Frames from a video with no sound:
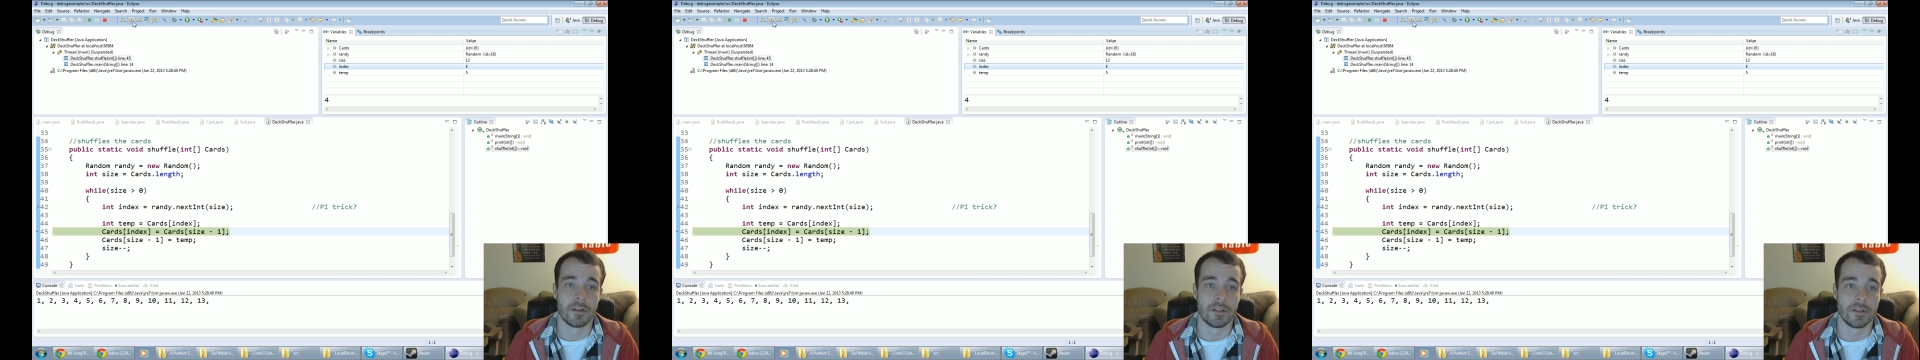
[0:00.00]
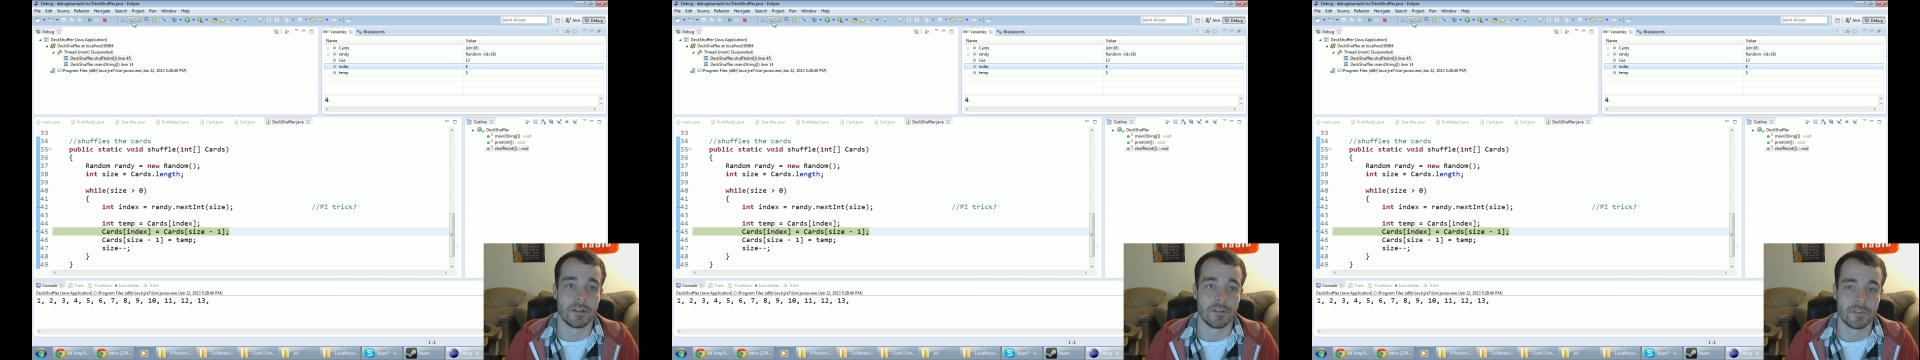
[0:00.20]

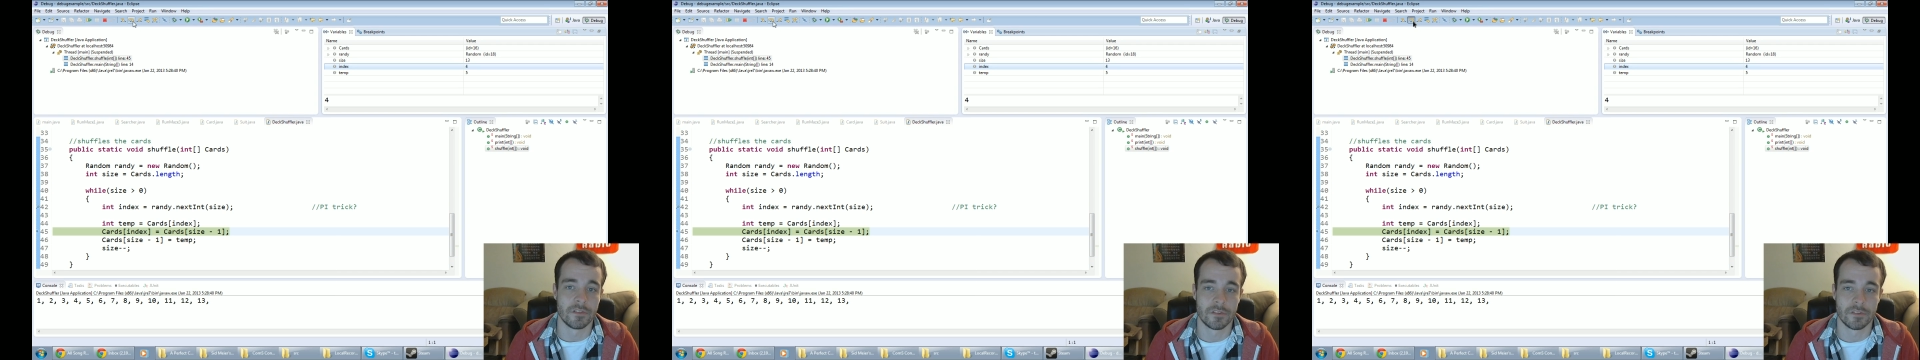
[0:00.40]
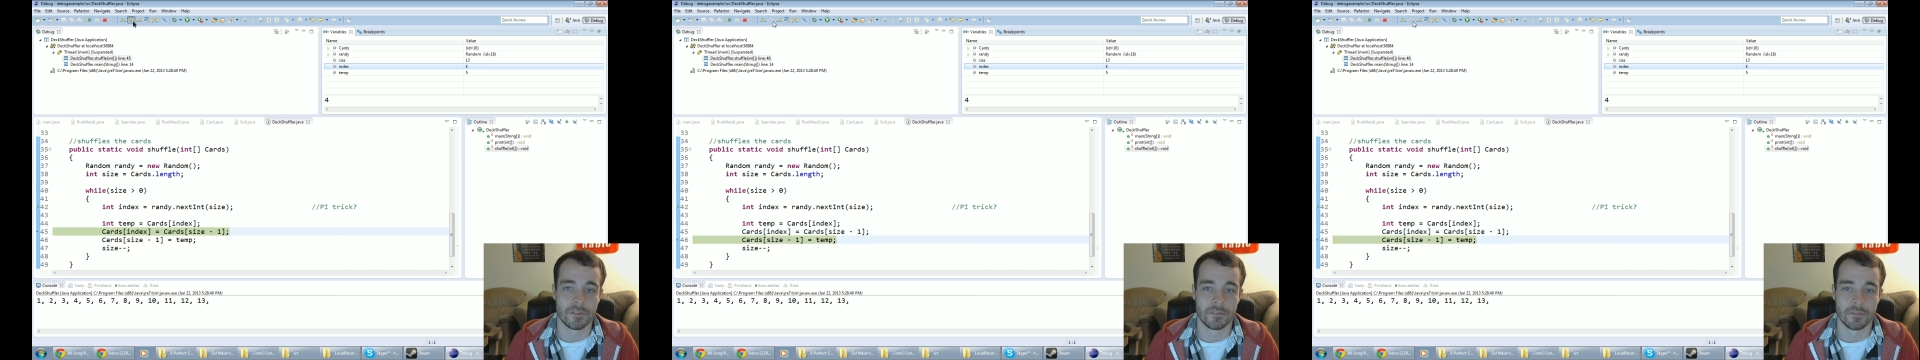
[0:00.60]

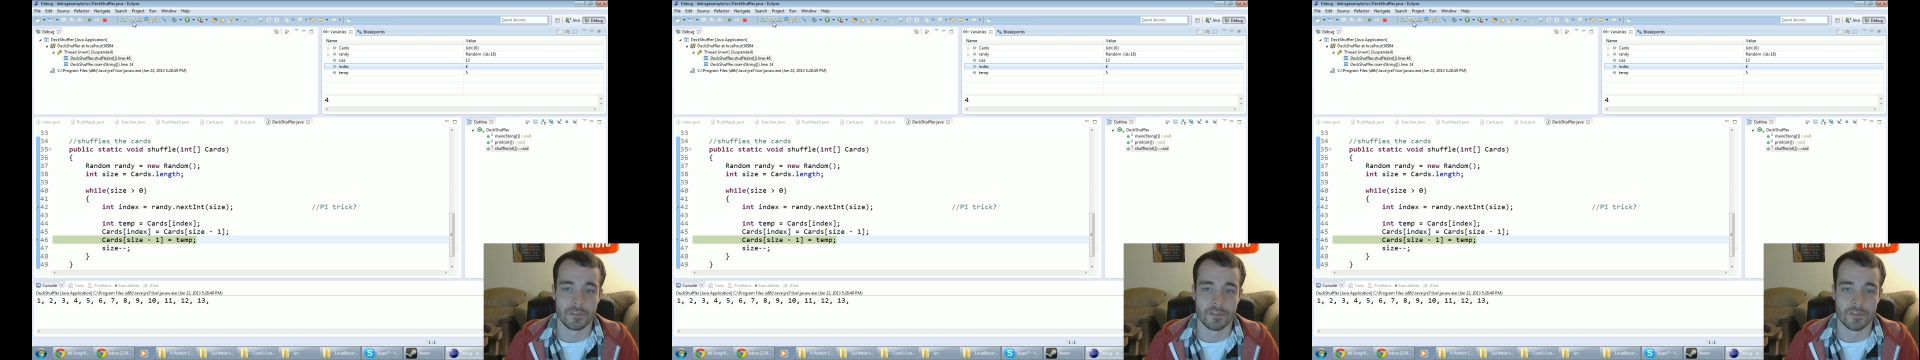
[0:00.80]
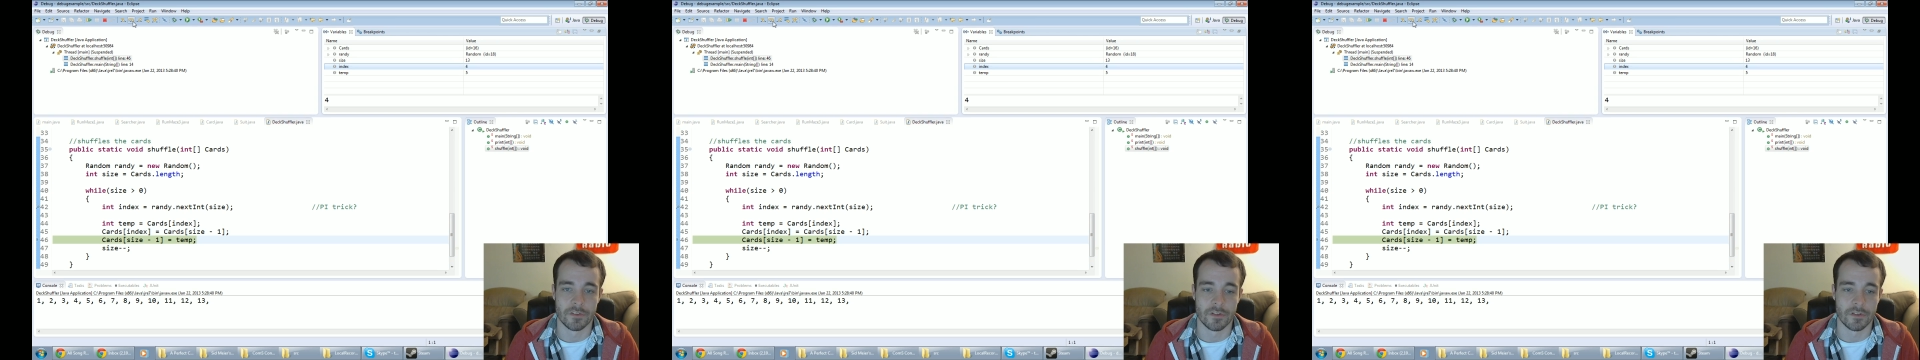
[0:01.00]
is, which
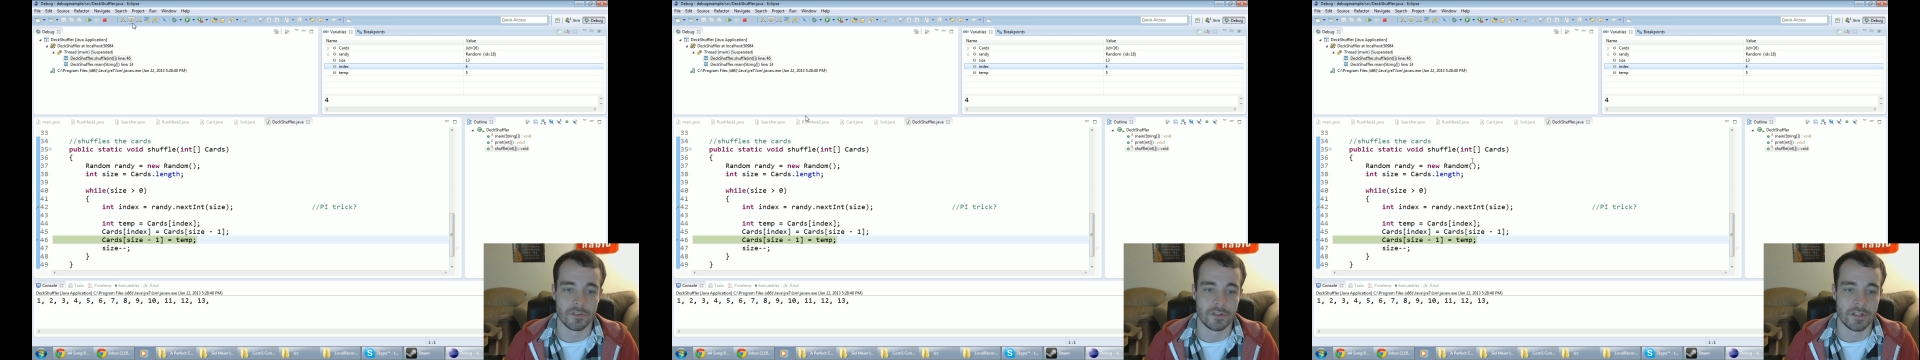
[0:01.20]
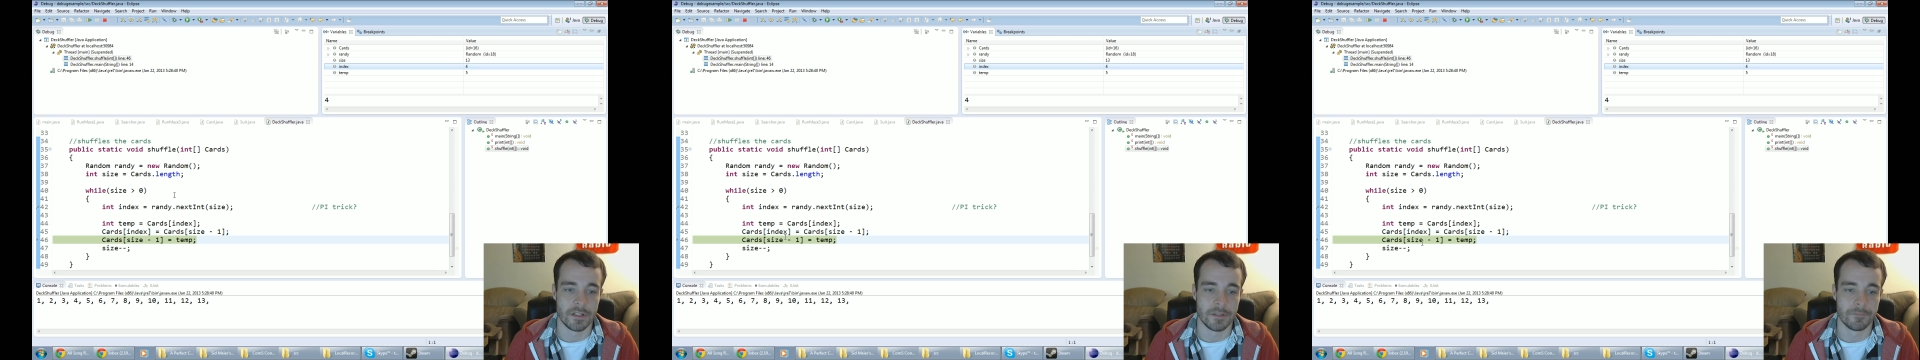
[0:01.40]
is
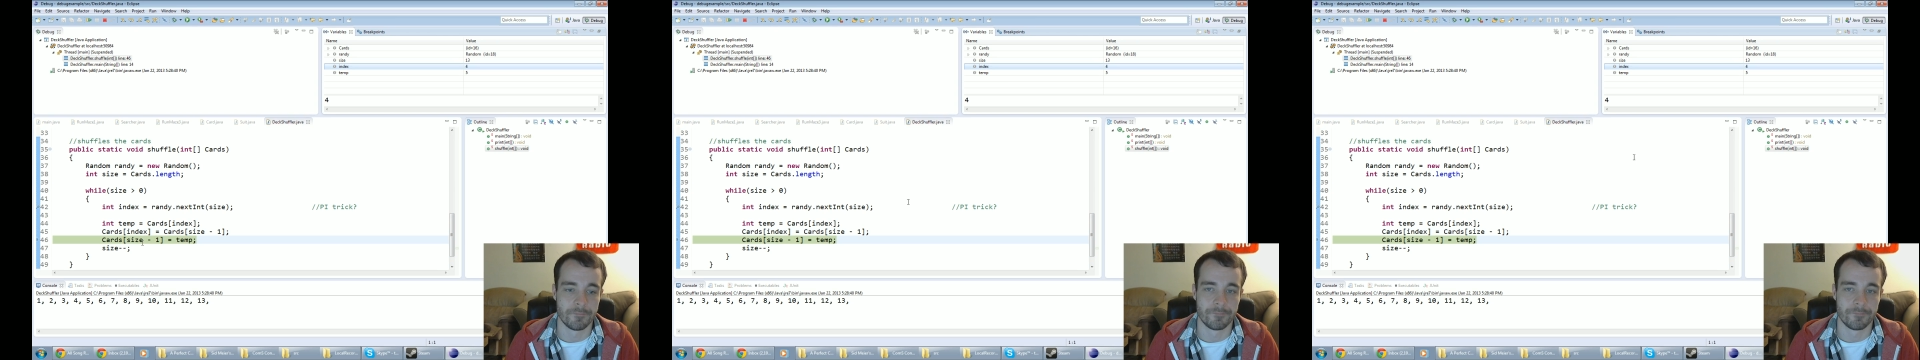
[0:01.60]
13.